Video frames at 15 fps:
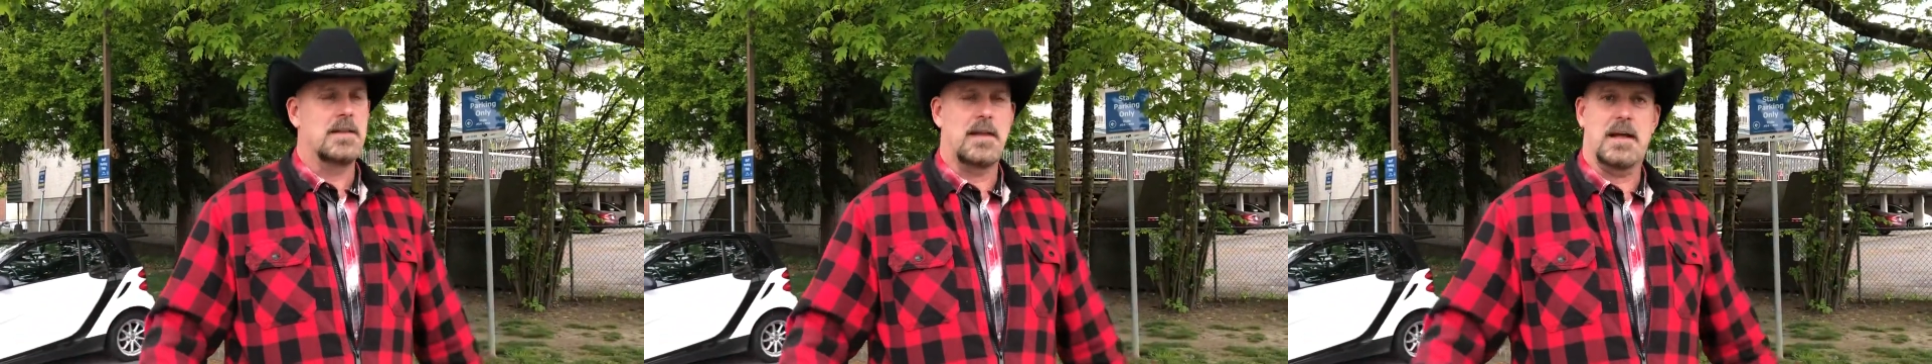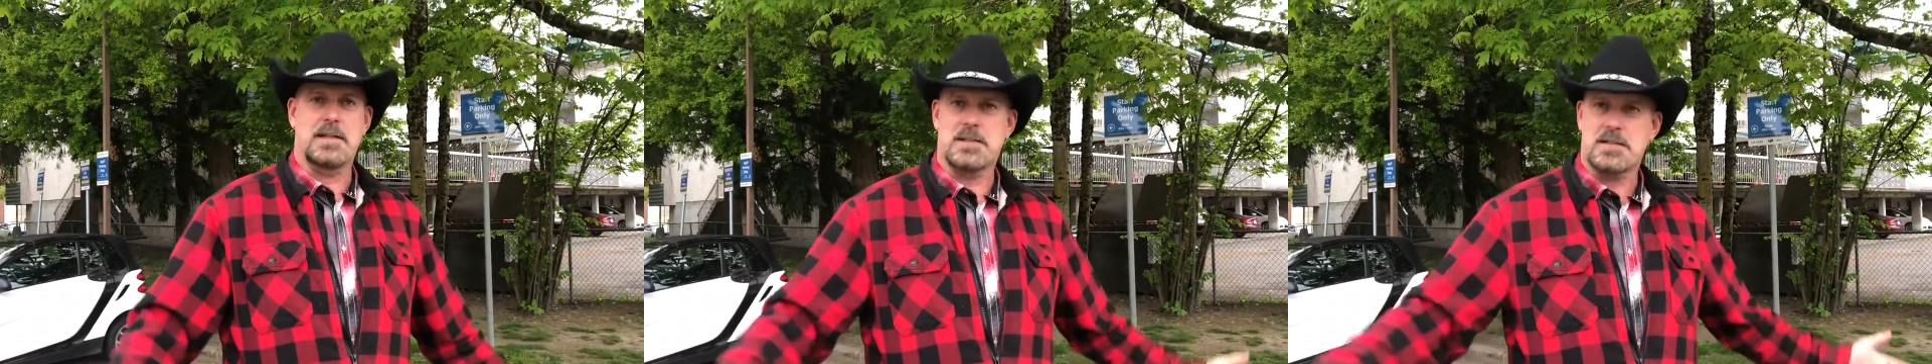
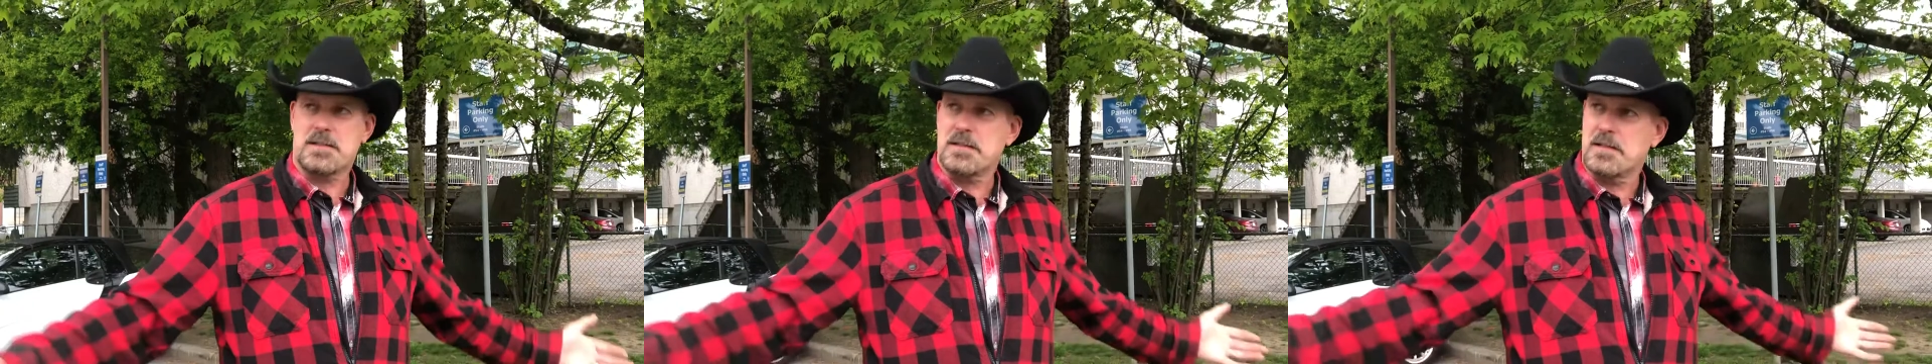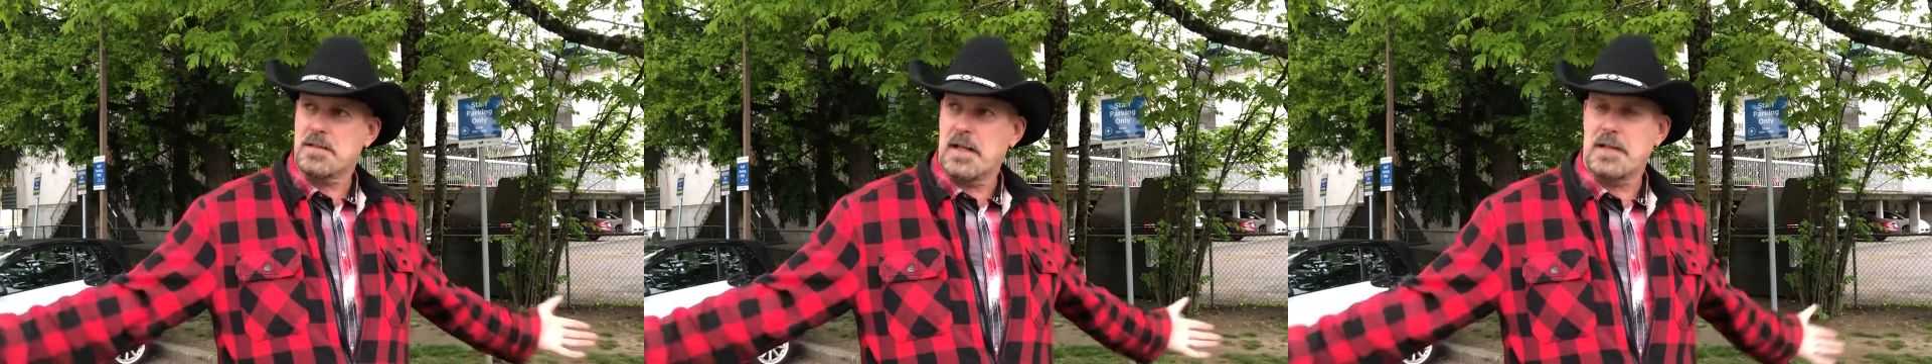
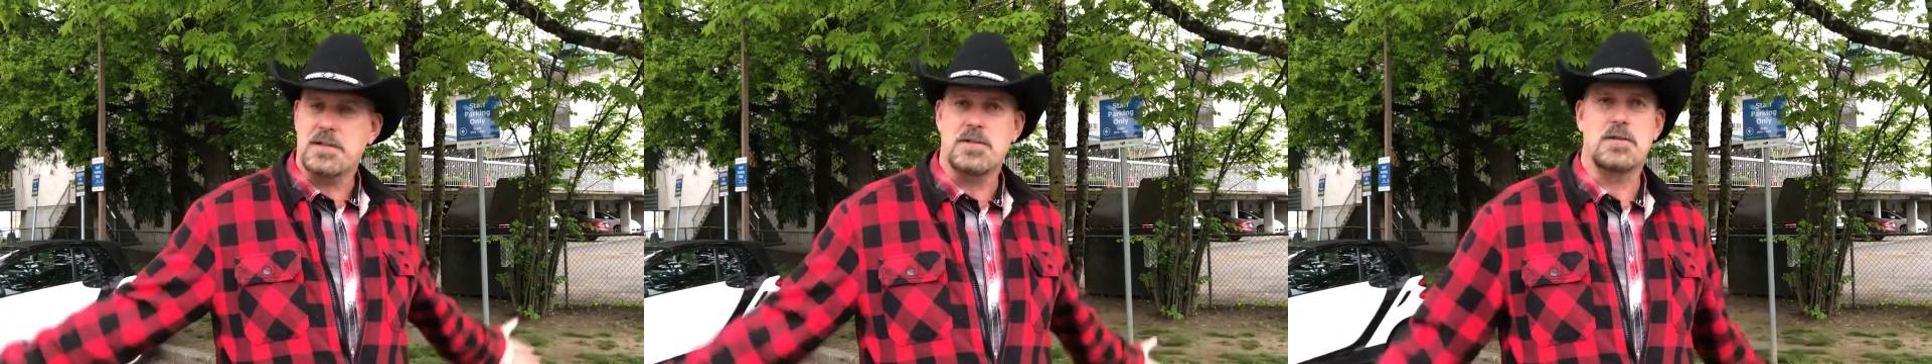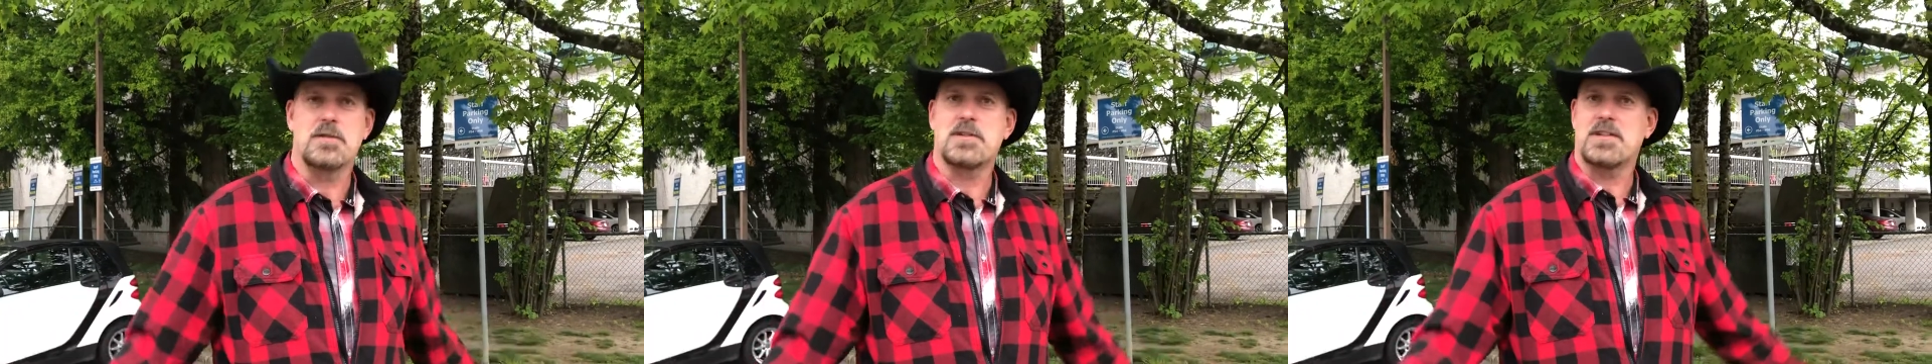that's
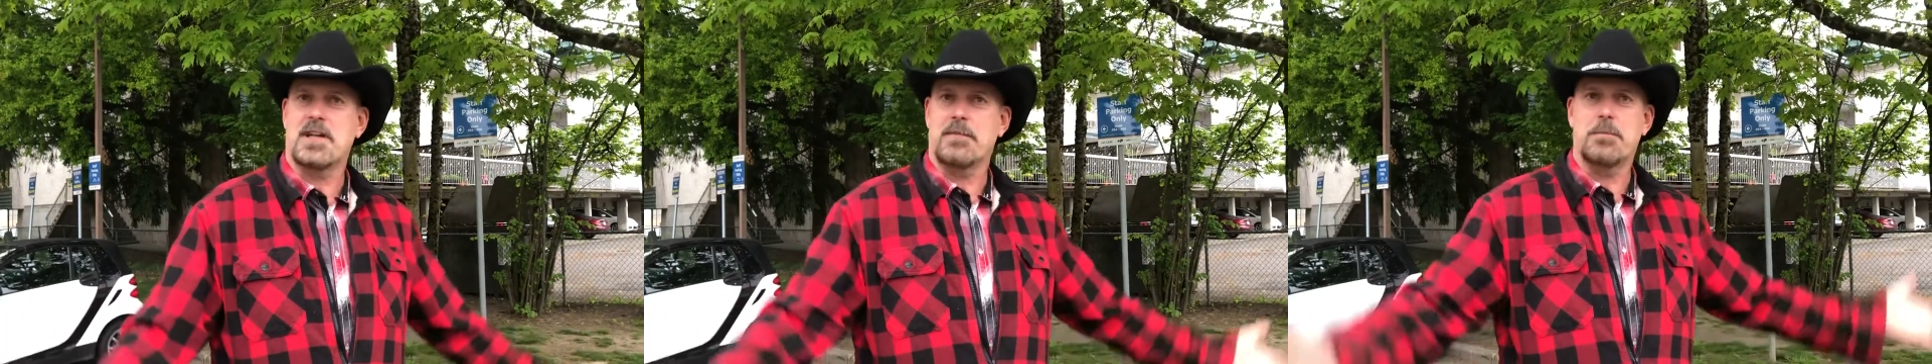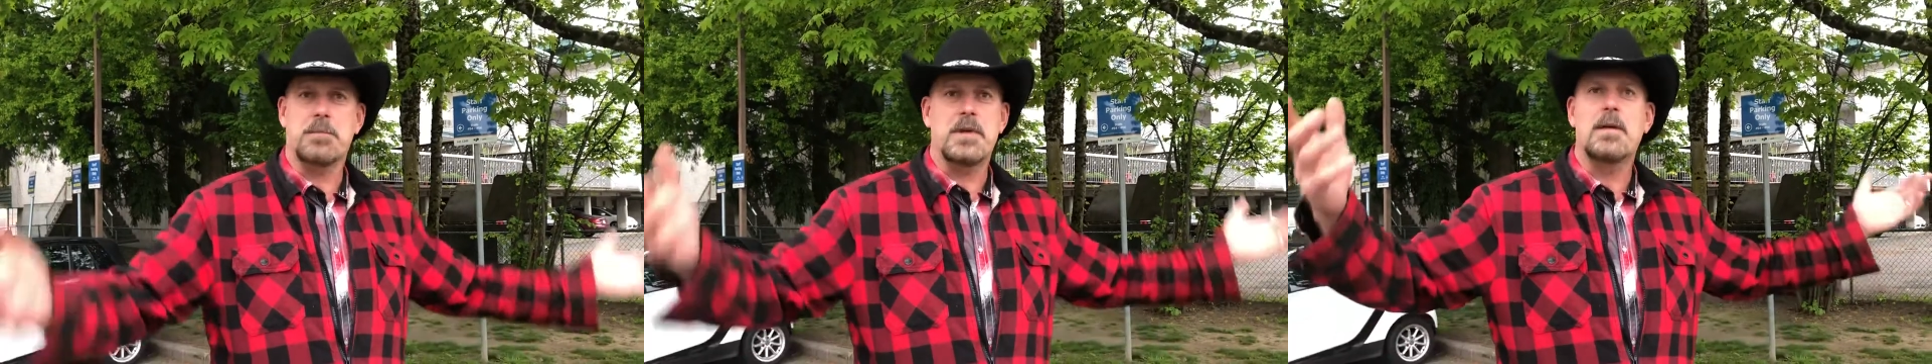that's your
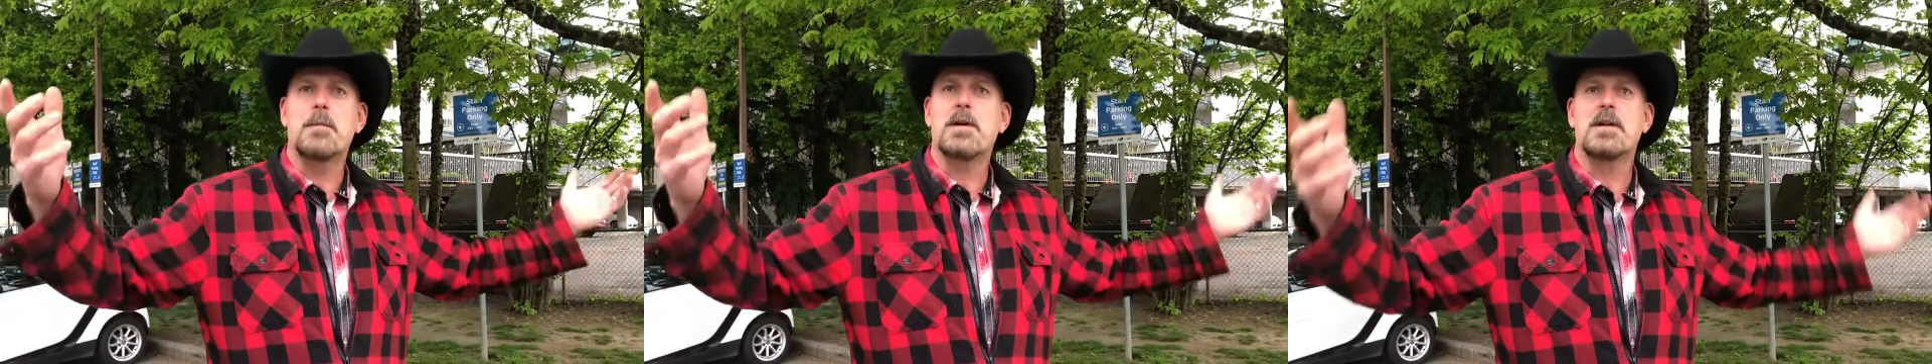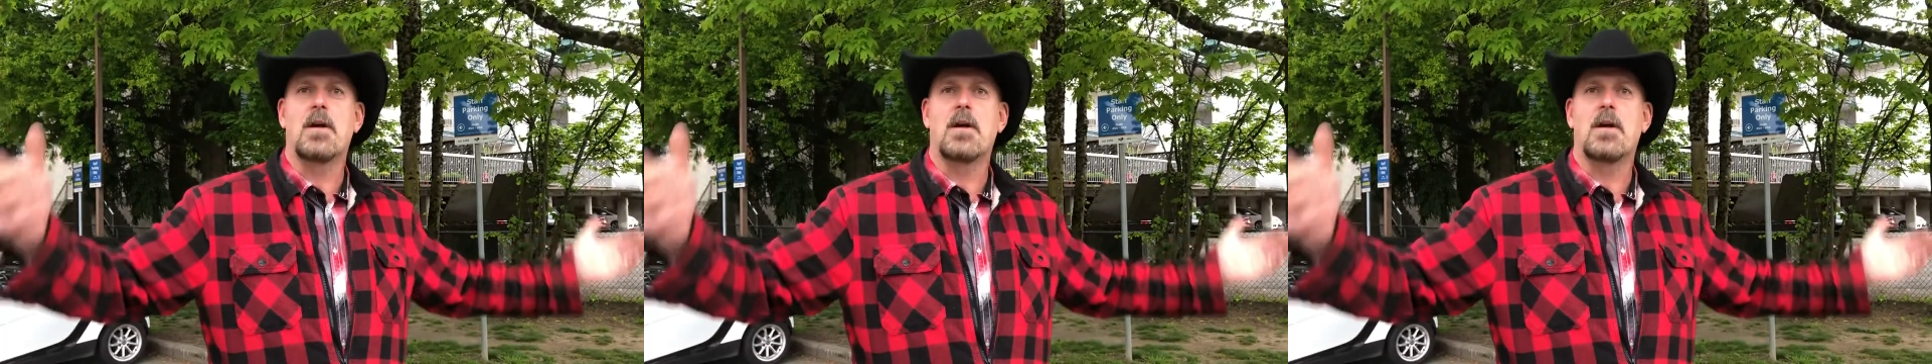7 p.m.